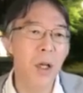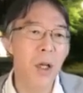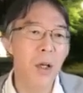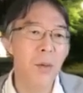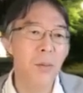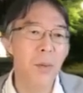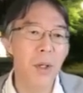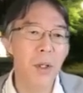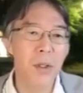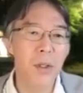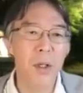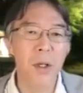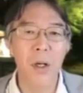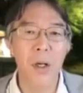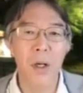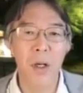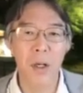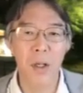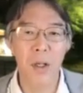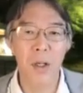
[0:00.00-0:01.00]
But
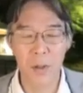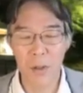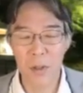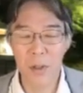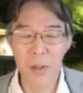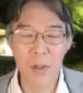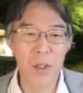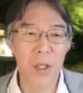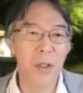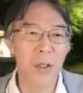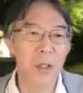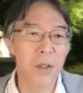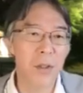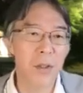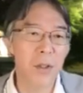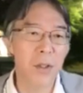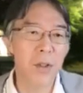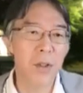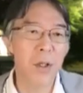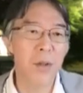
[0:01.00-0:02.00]
the state does
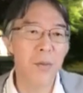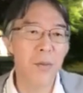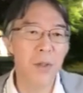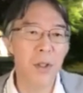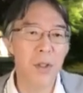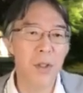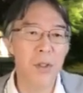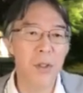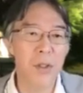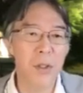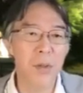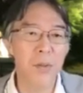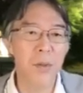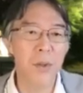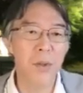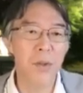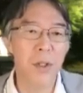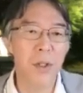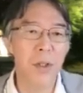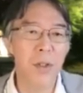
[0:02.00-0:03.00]
not have these
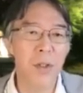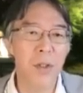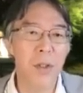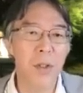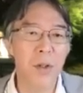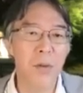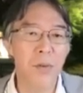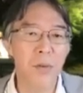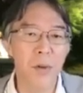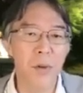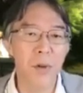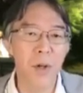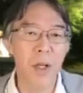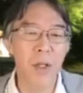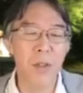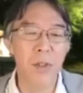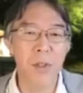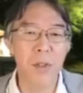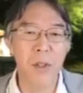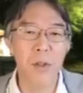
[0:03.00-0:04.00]
symmetries for
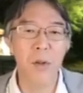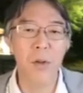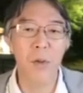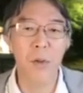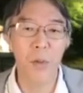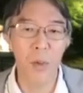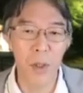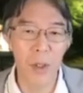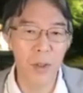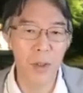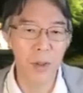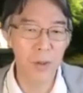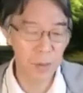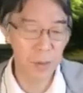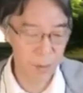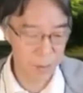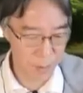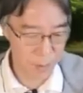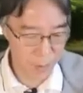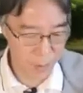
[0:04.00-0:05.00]
S equal 1.
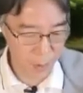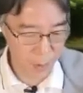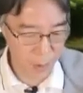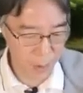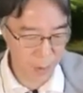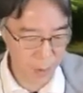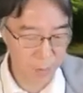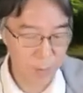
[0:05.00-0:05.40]
Okay.